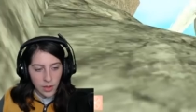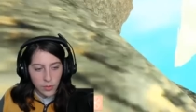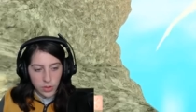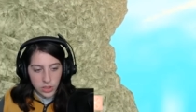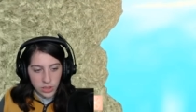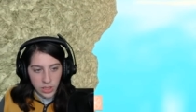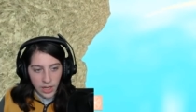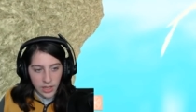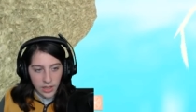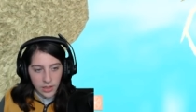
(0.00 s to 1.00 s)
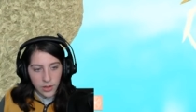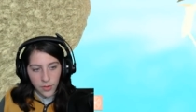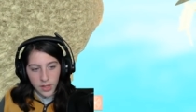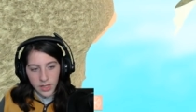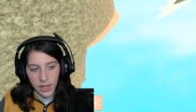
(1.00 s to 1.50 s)
We're just kind of
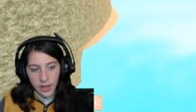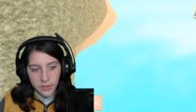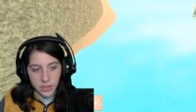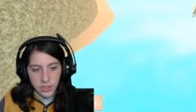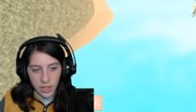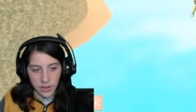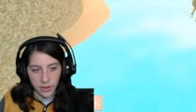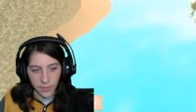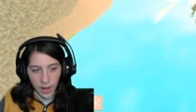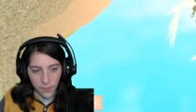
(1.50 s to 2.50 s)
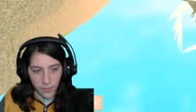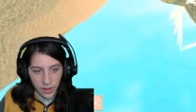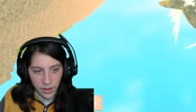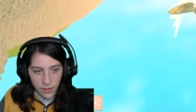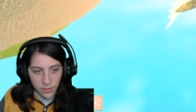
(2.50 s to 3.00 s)
going outside of the map
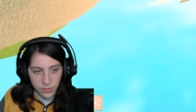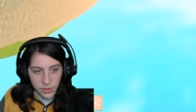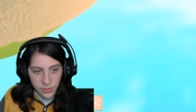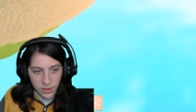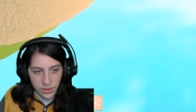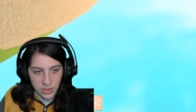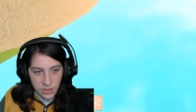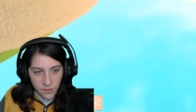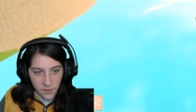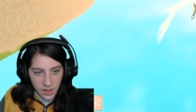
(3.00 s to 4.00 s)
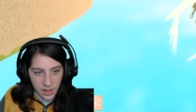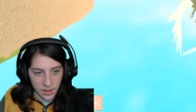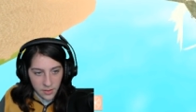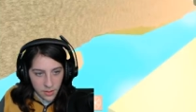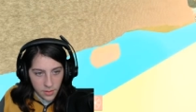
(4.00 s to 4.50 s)
right now. Oh, someone else is over
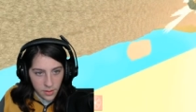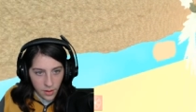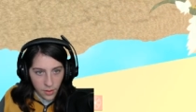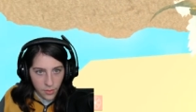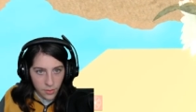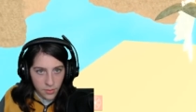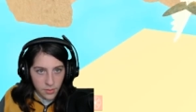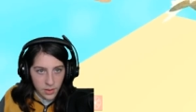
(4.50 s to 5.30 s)
here? No?